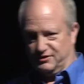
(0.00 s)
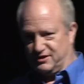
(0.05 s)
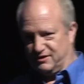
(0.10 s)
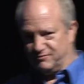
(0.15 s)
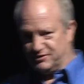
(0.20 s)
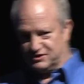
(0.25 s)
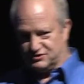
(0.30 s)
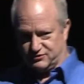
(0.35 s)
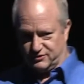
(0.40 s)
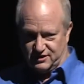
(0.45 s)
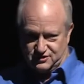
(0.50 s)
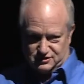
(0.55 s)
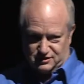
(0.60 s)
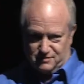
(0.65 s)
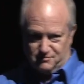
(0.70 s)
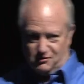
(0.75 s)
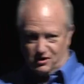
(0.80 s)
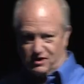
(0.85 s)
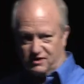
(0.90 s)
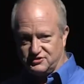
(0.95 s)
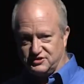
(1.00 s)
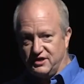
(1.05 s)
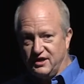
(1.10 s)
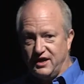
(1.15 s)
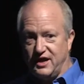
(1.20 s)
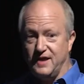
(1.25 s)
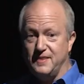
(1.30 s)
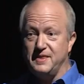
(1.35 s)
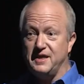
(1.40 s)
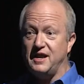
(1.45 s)
with the administration in March,
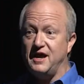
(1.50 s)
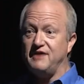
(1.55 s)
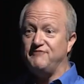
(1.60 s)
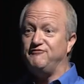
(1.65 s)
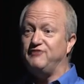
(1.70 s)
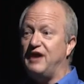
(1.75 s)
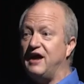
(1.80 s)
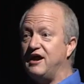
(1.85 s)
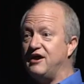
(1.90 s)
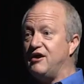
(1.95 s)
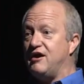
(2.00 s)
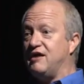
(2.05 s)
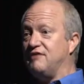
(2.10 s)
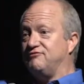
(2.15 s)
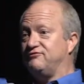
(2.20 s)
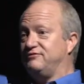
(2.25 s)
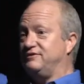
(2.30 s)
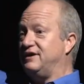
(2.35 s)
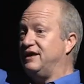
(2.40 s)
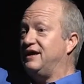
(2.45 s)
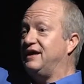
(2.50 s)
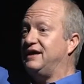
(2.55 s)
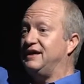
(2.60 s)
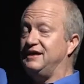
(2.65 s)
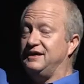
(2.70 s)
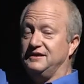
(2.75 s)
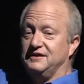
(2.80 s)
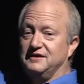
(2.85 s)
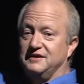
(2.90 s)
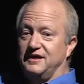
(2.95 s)
and then I fly off.
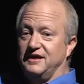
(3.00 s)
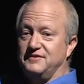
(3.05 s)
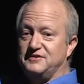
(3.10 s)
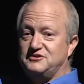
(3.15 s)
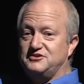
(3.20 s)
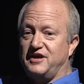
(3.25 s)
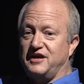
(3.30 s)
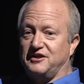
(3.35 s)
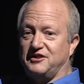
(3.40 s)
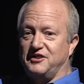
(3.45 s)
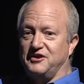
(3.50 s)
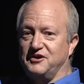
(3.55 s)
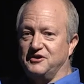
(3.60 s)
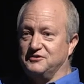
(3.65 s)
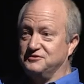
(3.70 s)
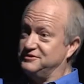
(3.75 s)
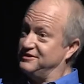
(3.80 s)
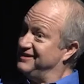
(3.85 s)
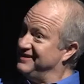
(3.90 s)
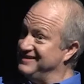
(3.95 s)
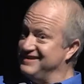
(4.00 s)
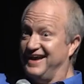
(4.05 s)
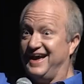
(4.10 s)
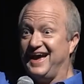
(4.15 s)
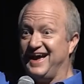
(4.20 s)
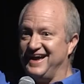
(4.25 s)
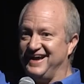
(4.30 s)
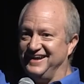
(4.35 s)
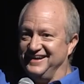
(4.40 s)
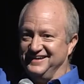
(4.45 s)
Yay! and the check clears.
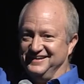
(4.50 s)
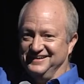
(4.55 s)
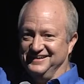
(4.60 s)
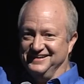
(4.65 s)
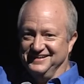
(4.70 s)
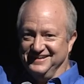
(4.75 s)
Yay!